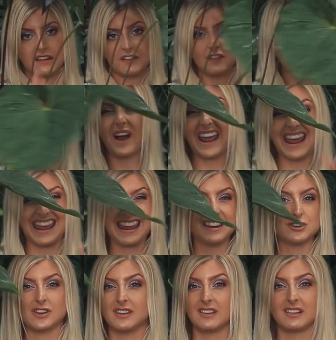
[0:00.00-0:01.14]
this for
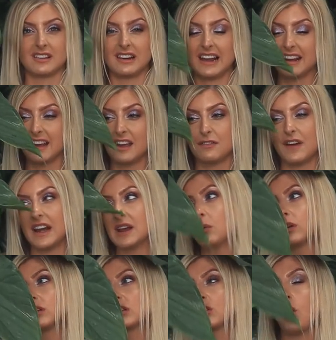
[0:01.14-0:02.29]
ages. Like if
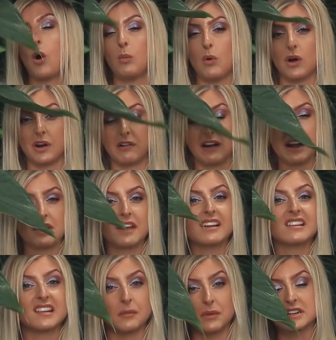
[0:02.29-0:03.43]
anyone's got one or anything
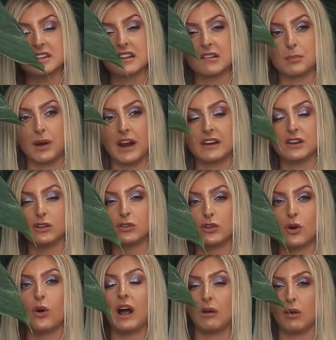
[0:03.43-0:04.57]
similar to this plant, you'll
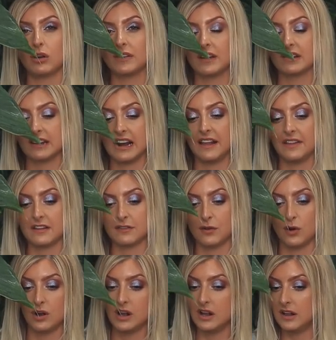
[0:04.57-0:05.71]
know how long they stay like this
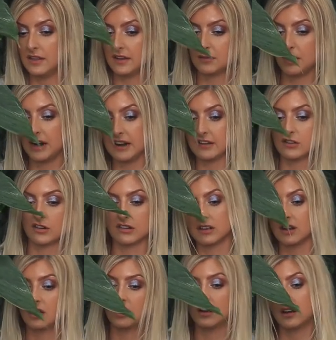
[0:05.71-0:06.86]
for. This plant is just
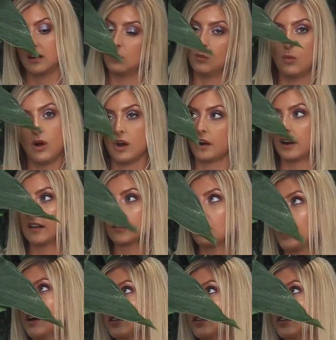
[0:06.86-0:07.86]
working its way